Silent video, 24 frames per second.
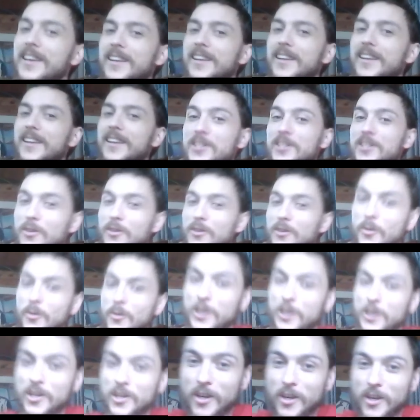That's a good
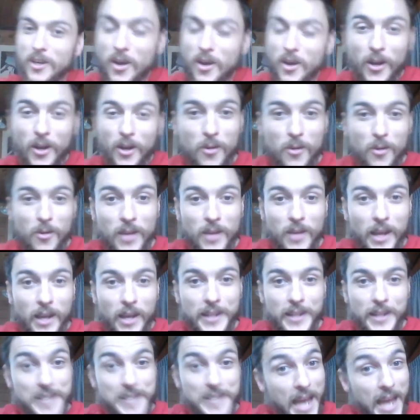question. I don't know. I know
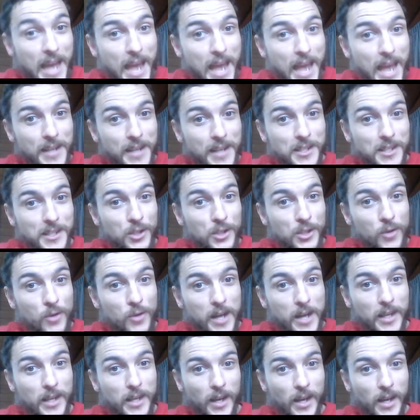Dan is in
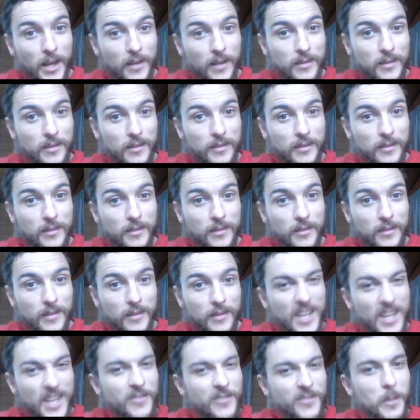Australia
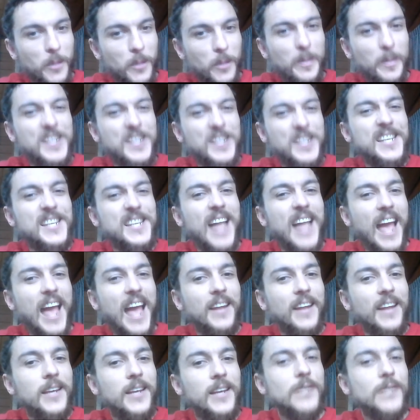He's a very busy
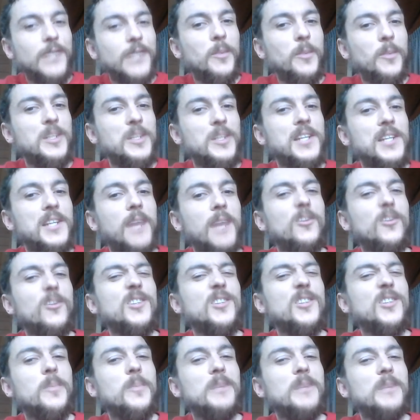lad. He's a very busy lad with
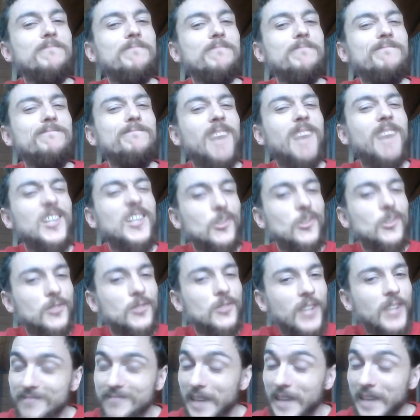lots of big
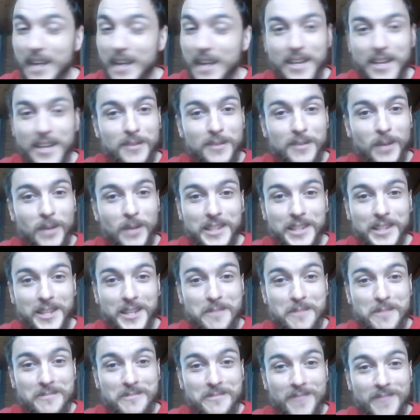muscles. Yeah, you'd have to ask
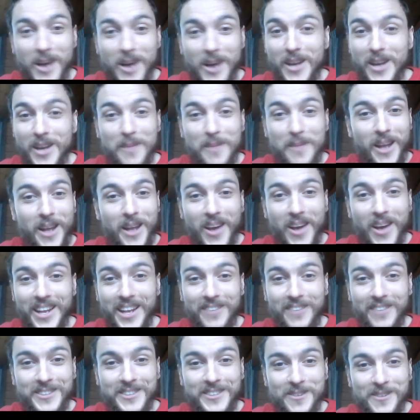him. I, I mean, I'd
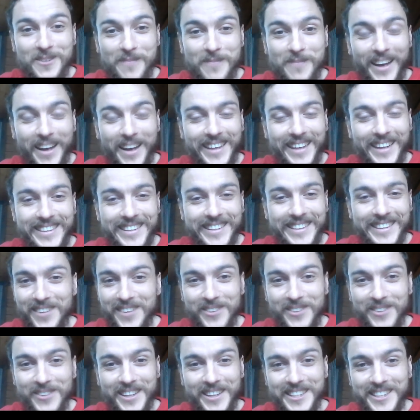love to, but you'd
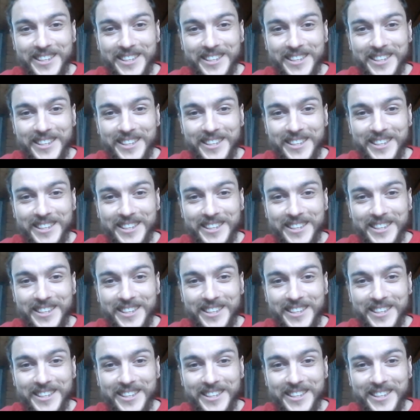have to ask